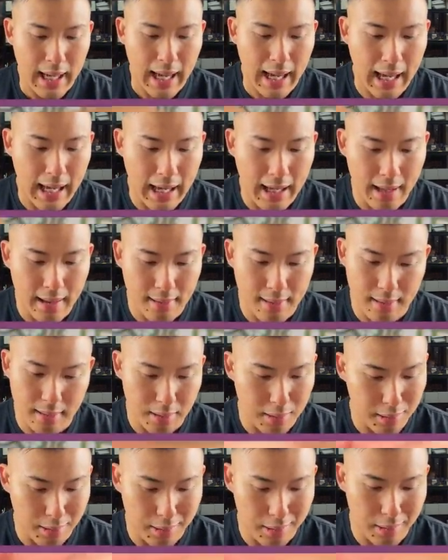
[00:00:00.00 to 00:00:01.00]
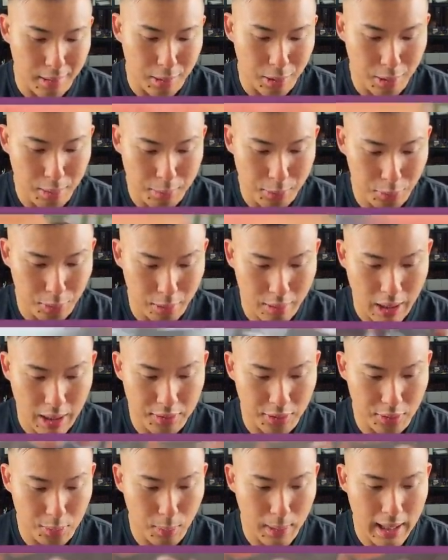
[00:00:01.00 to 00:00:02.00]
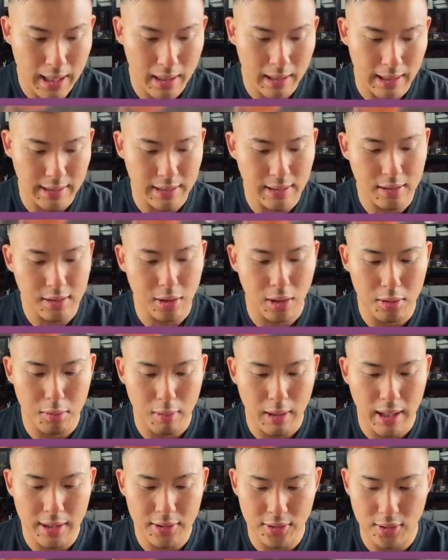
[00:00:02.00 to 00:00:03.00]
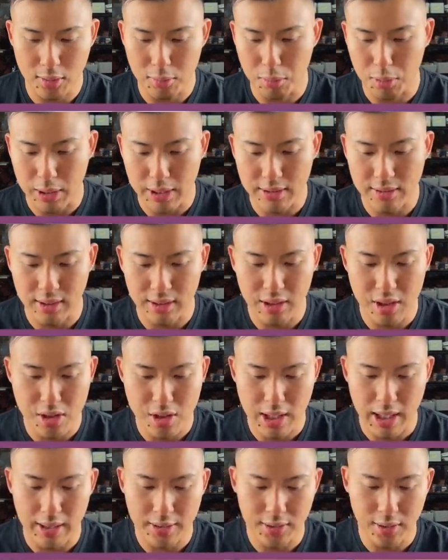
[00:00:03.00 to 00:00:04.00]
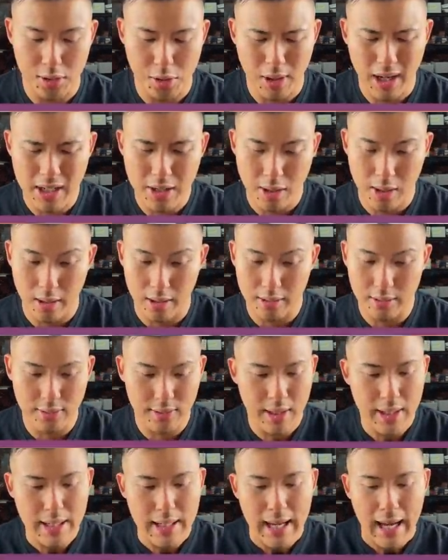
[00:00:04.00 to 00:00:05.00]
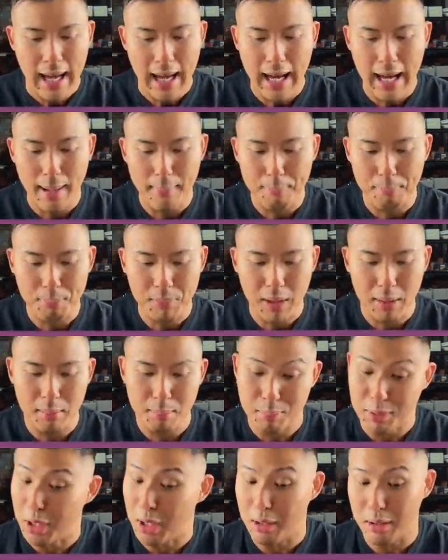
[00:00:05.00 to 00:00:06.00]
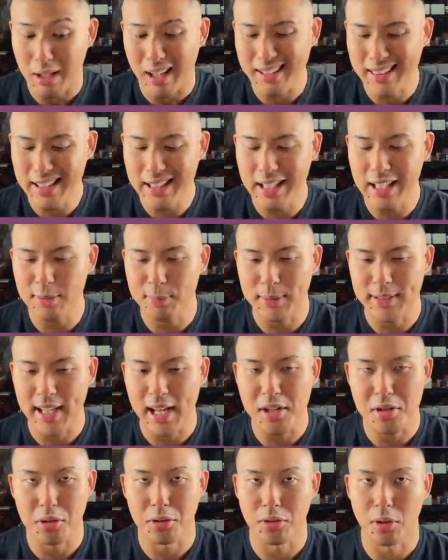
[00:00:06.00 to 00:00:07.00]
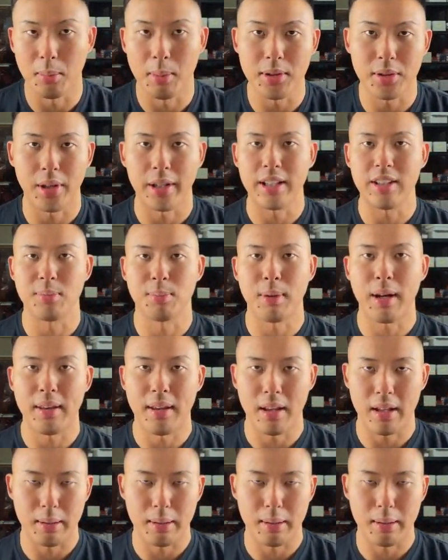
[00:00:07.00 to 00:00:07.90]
the Hoops autograph as well, and then the Donruss rookie signature. So Trey Jones, you know, I think his potential is almost like his brother,